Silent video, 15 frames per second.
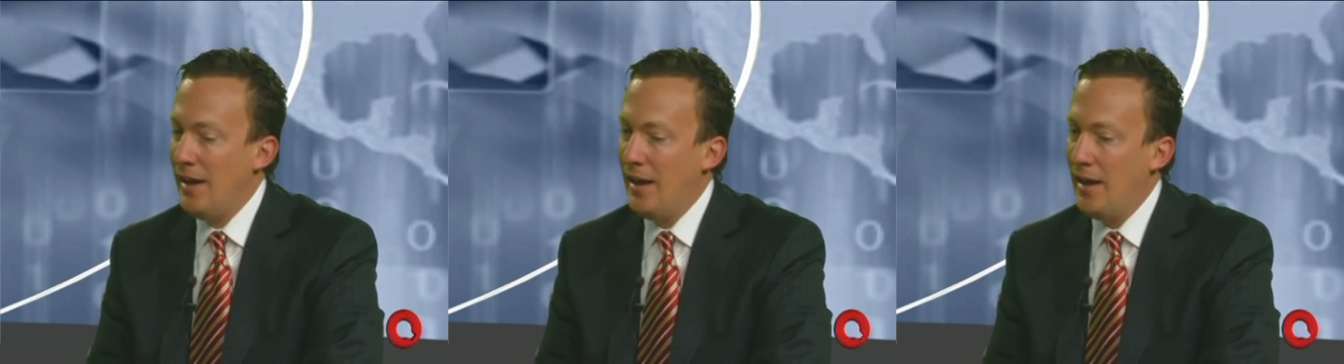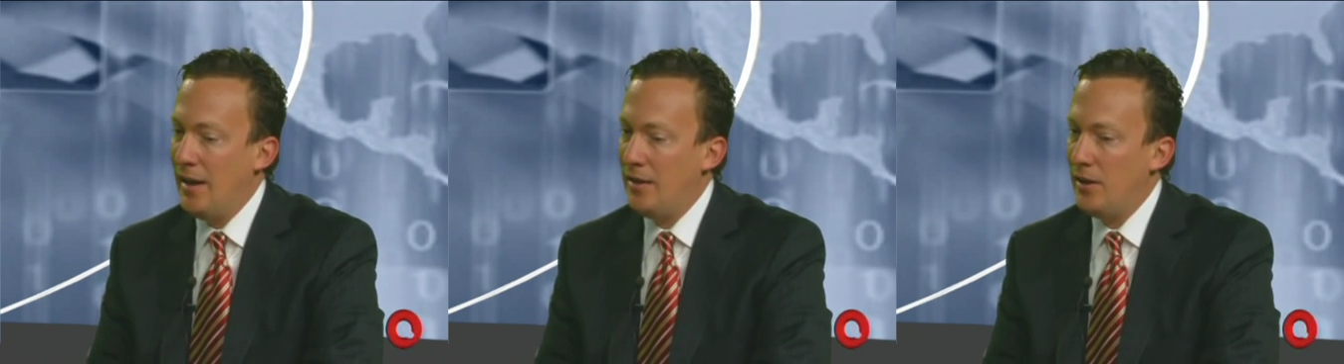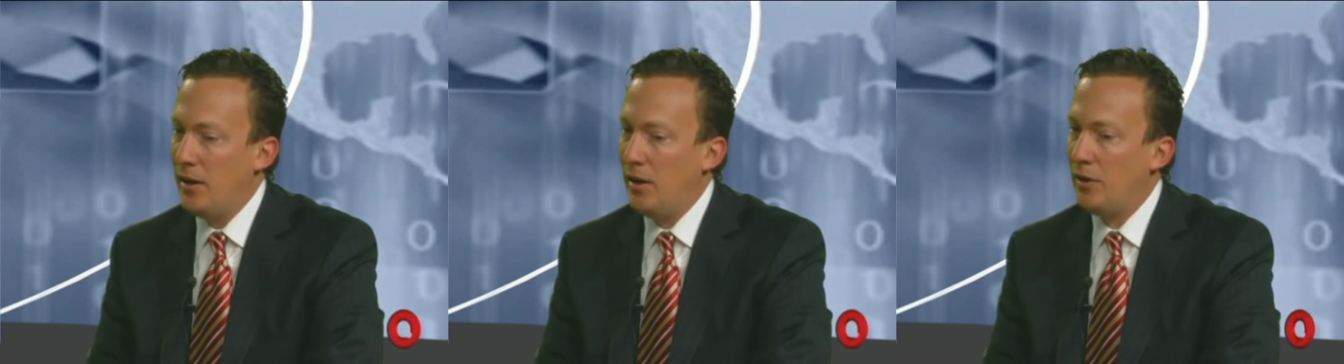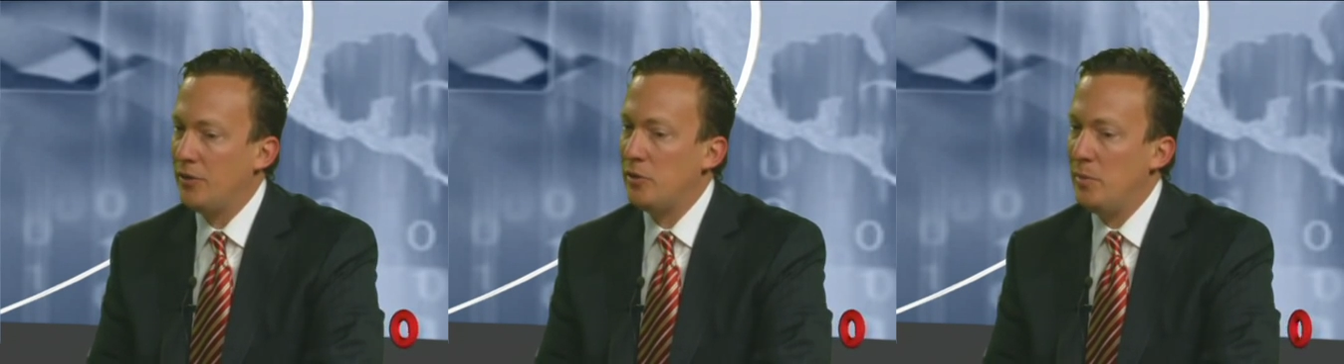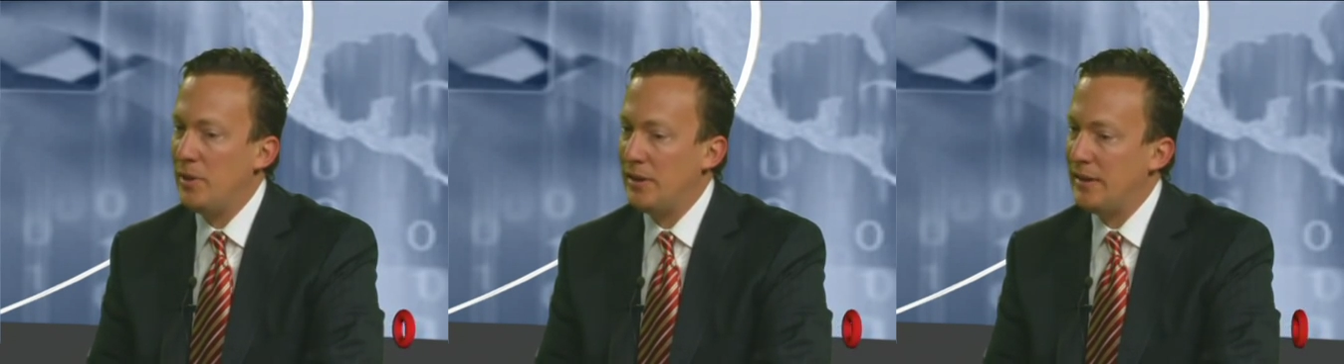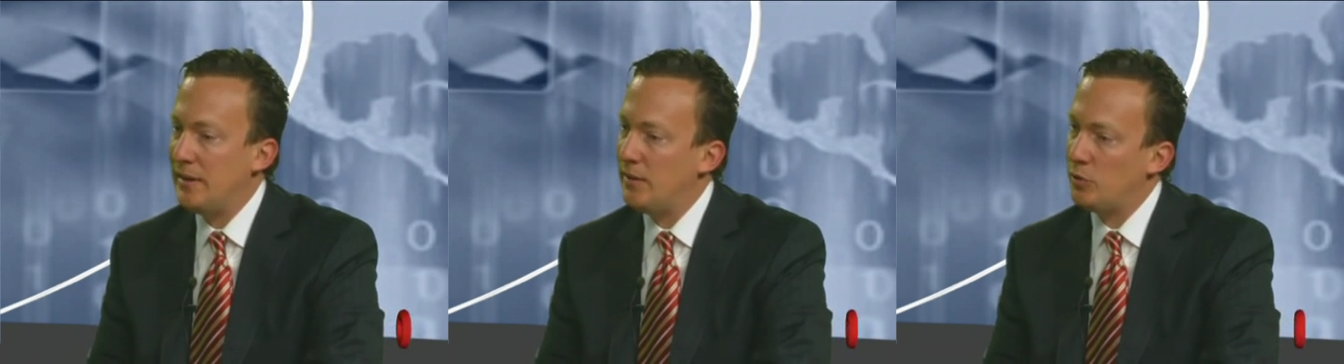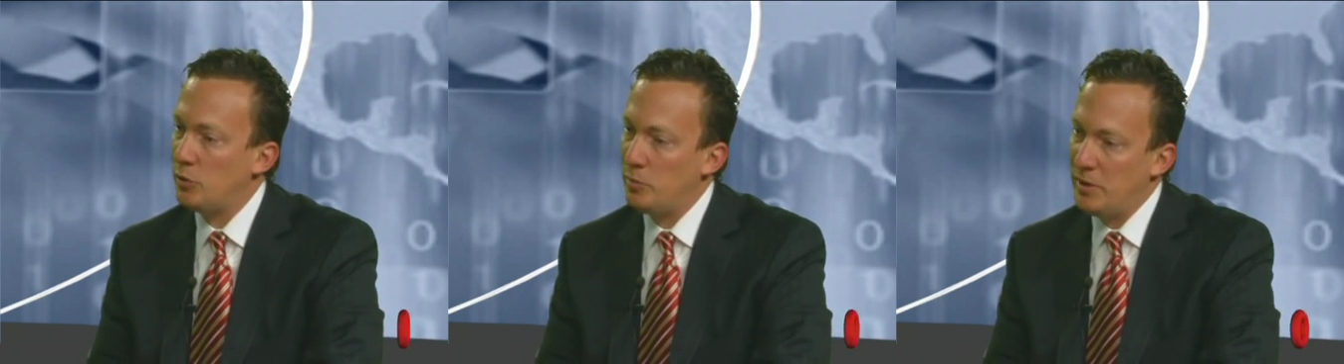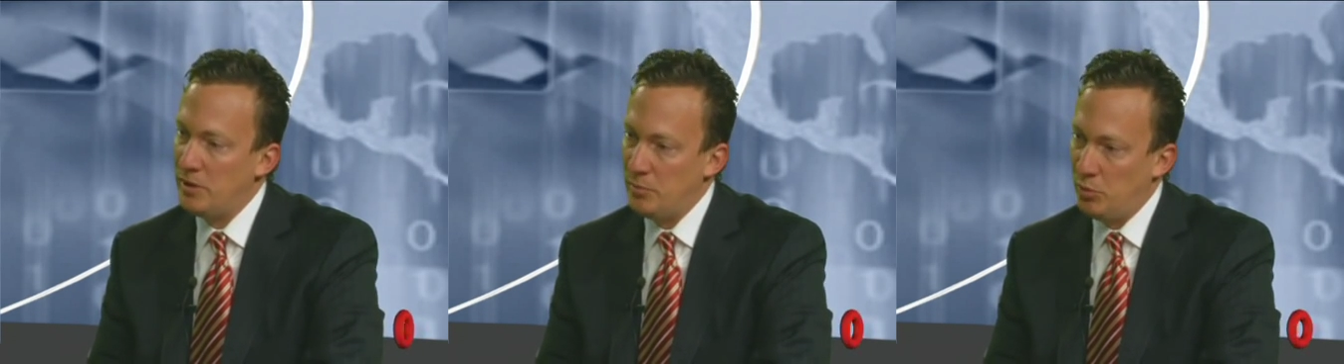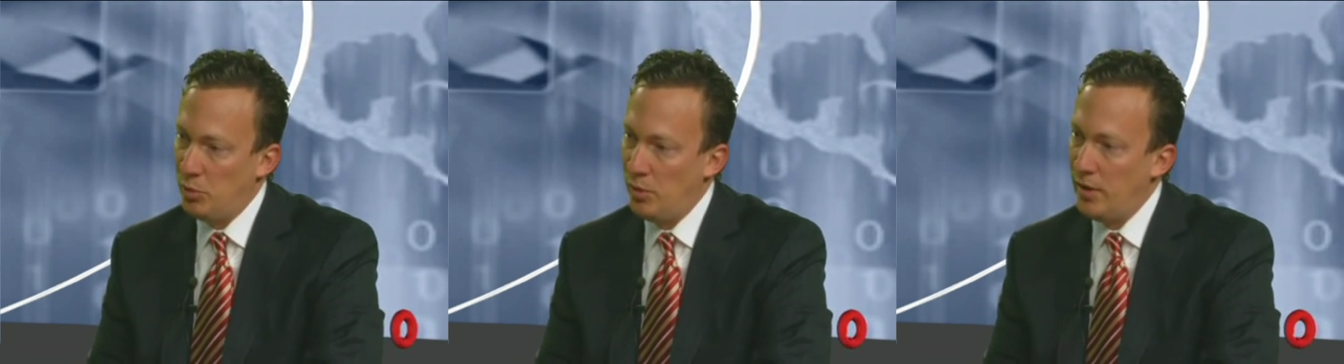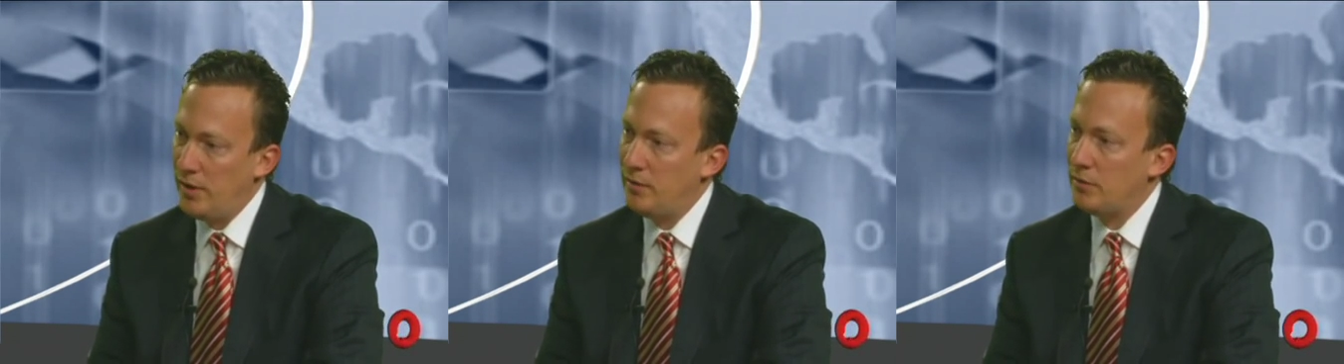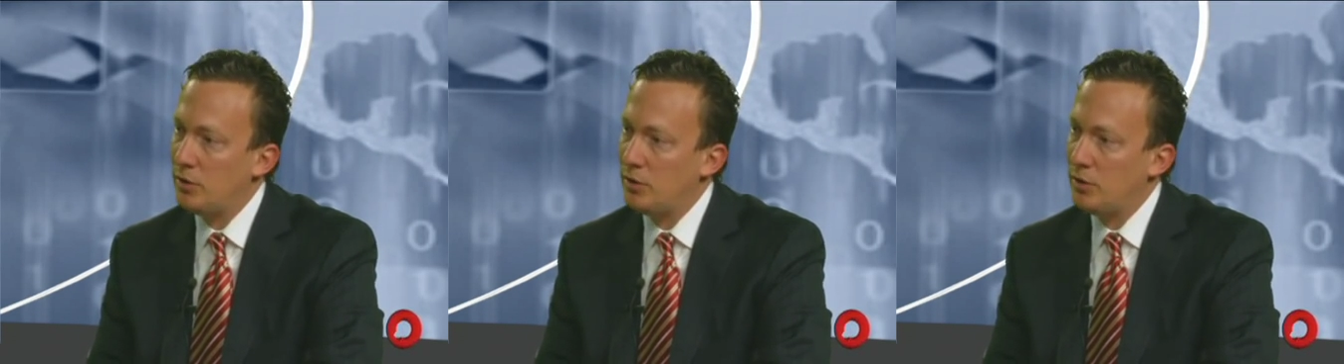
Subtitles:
And ultimately, this will be deployed